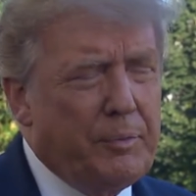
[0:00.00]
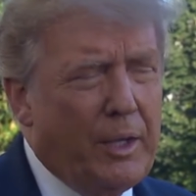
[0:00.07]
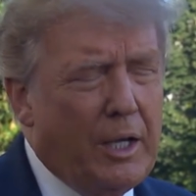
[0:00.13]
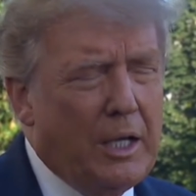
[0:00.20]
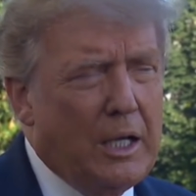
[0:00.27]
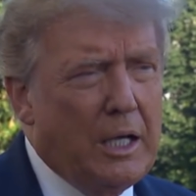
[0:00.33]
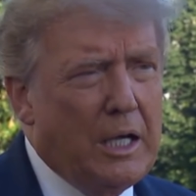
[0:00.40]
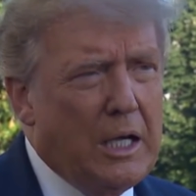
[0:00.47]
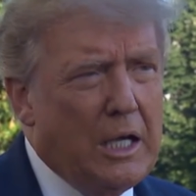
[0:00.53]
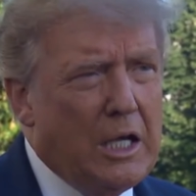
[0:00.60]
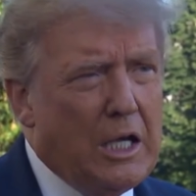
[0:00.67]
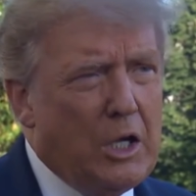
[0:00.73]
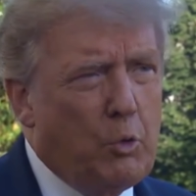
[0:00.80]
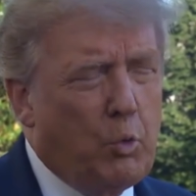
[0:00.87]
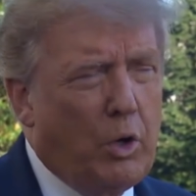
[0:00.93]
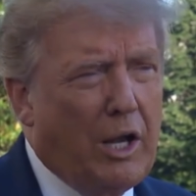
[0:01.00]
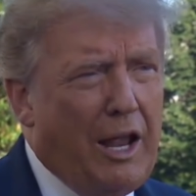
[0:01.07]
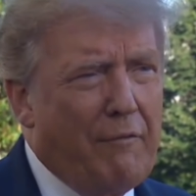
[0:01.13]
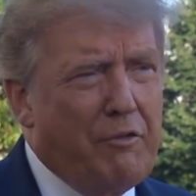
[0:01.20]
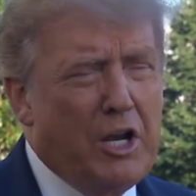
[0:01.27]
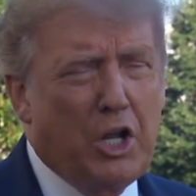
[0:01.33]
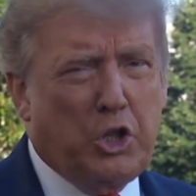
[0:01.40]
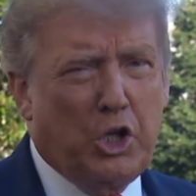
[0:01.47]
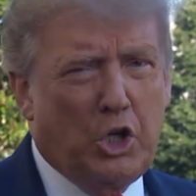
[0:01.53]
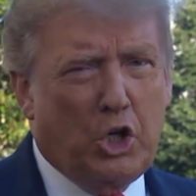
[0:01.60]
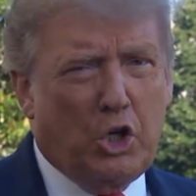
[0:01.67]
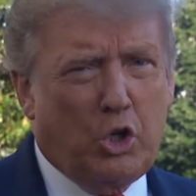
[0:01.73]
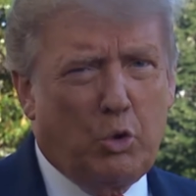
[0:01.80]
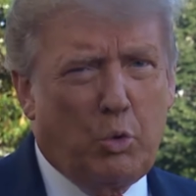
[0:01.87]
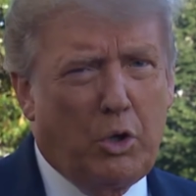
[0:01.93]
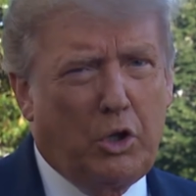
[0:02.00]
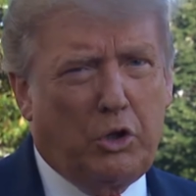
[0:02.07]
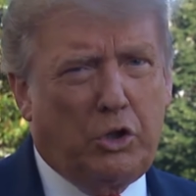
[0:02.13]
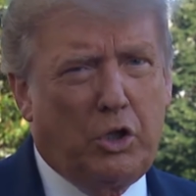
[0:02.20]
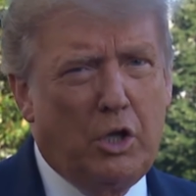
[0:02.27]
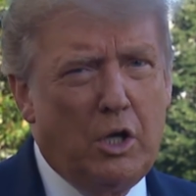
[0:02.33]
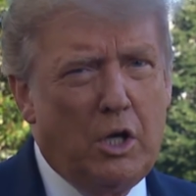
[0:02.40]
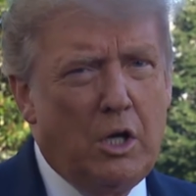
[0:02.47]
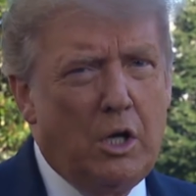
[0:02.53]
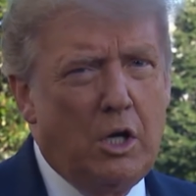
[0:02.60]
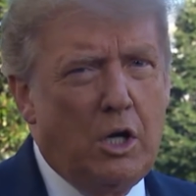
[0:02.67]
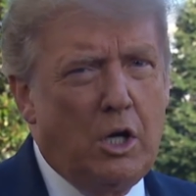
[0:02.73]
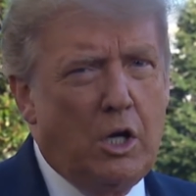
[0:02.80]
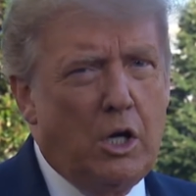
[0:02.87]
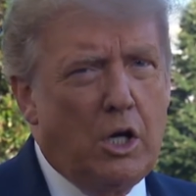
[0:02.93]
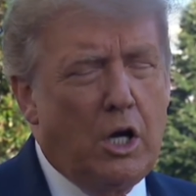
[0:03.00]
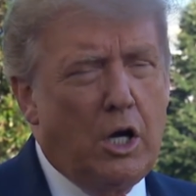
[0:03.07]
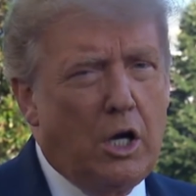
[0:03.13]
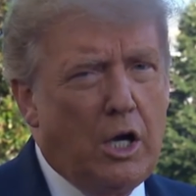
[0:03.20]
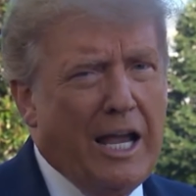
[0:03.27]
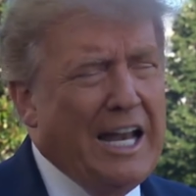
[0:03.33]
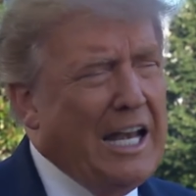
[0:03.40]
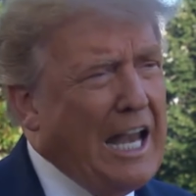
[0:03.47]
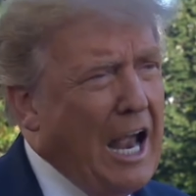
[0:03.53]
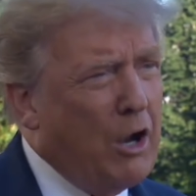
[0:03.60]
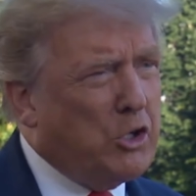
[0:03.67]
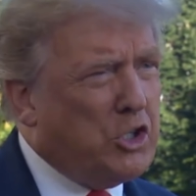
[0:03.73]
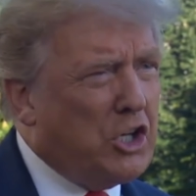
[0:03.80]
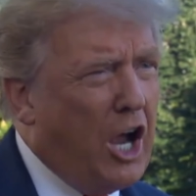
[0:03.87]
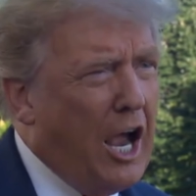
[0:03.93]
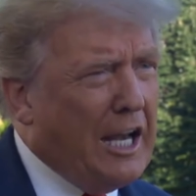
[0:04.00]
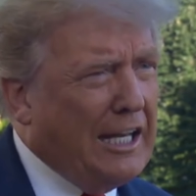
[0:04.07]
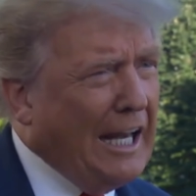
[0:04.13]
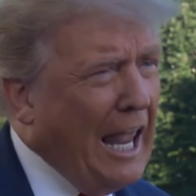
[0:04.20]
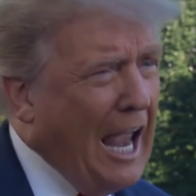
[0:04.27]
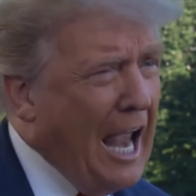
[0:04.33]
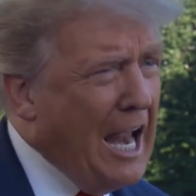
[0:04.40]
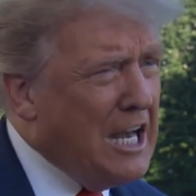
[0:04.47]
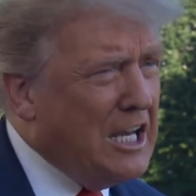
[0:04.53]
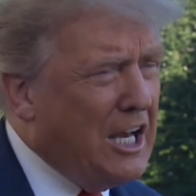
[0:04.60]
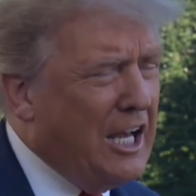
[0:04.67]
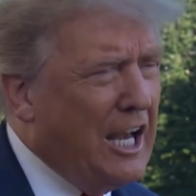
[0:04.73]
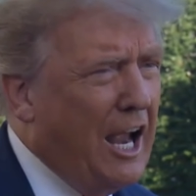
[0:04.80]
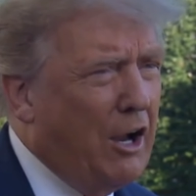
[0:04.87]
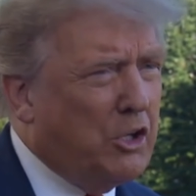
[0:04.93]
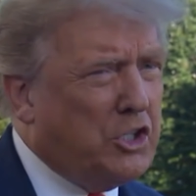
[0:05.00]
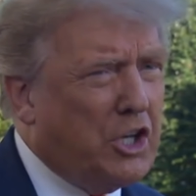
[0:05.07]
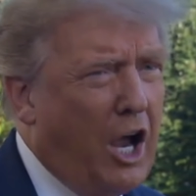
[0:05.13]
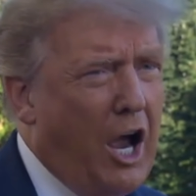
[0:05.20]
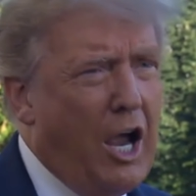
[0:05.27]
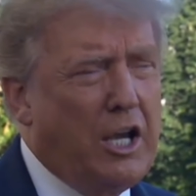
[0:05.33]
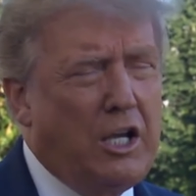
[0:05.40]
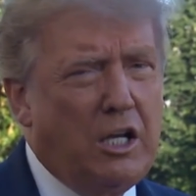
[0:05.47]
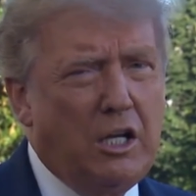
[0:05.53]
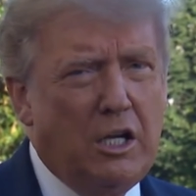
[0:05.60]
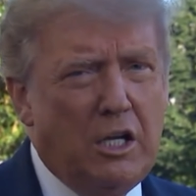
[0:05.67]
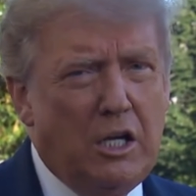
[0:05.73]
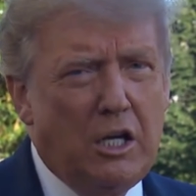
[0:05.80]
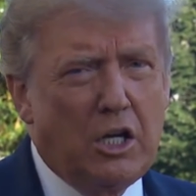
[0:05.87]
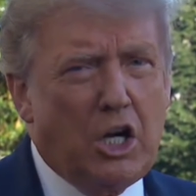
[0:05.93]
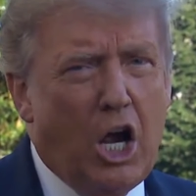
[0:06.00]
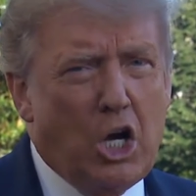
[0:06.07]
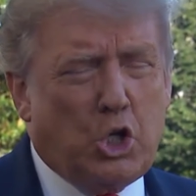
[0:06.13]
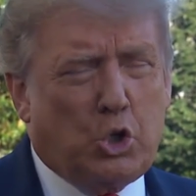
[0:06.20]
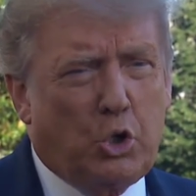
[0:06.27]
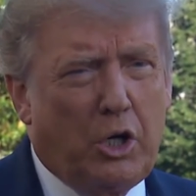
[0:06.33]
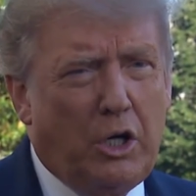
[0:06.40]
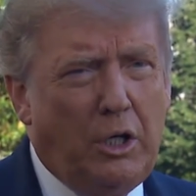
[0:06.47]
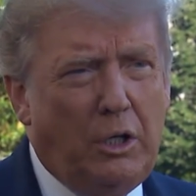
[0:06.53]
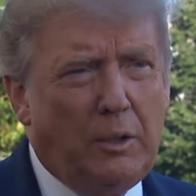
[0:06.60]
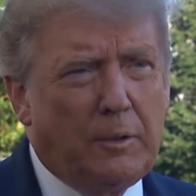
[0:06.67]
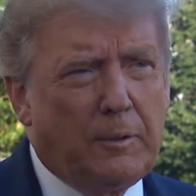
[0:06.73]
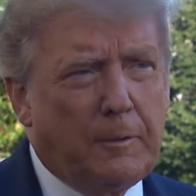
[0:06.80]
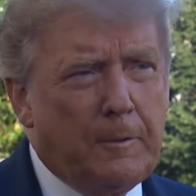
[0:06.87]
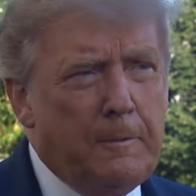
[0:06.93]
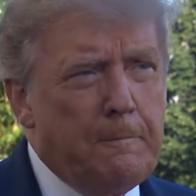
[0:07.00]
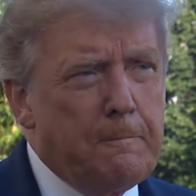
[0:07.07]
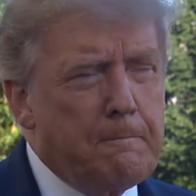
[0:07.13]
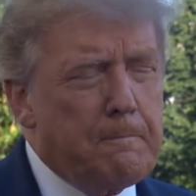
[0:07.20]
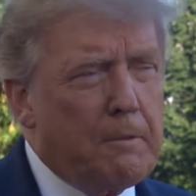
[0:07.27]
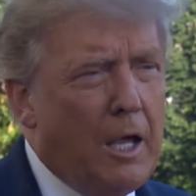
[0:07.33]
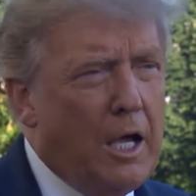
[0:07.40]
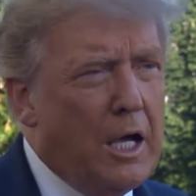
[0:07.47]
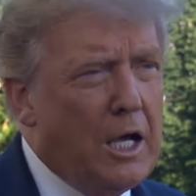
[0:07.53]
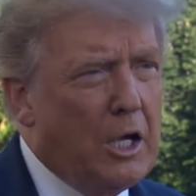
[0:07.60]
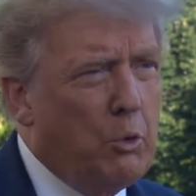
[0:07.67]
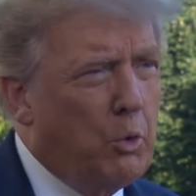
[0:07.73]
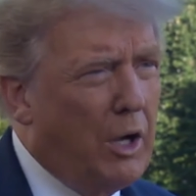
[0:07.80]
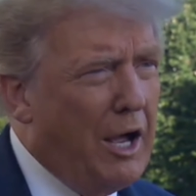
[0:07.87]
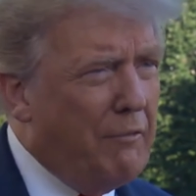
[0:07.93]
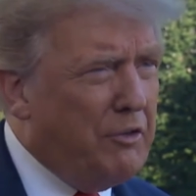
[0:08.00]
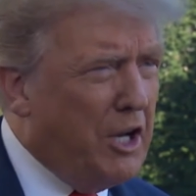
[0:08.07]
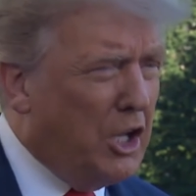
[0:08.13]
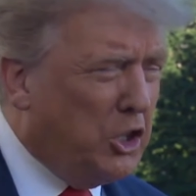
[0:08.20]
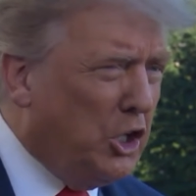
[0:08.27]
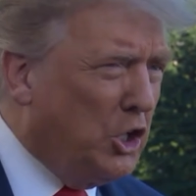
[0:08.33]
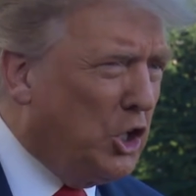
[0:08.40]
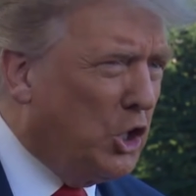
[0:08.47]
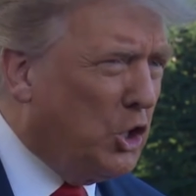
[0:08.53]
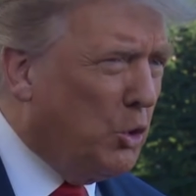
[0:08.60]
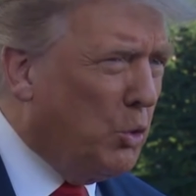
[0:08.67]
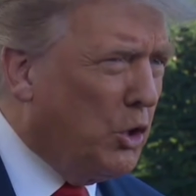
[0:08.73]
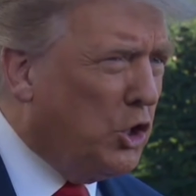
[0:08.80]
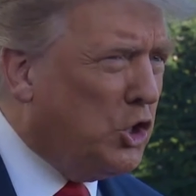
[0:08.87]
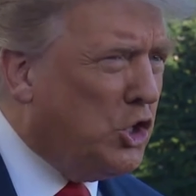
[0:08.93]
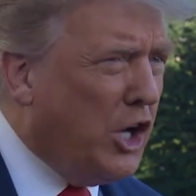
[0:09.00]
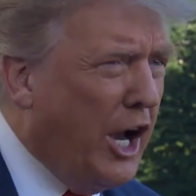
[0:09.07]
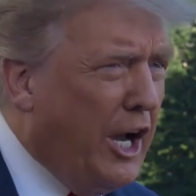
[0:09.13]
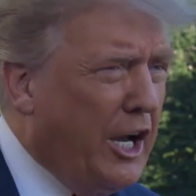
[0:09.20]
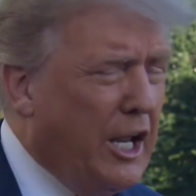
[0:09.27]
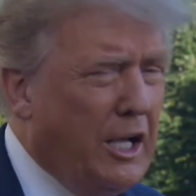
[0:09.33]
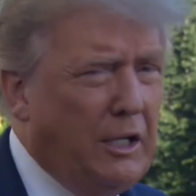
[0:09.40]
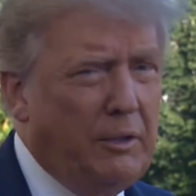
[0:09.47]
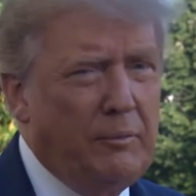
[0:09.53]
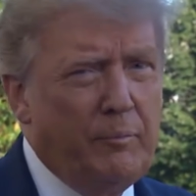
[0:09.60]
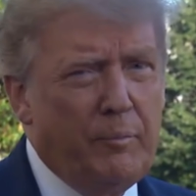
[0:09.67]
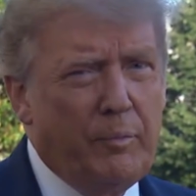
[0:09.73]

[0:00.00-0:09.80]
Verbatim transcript: Uh, it will have nothing to do with uh, any outside land, any outside country. Uh, it will have nothing to do with China.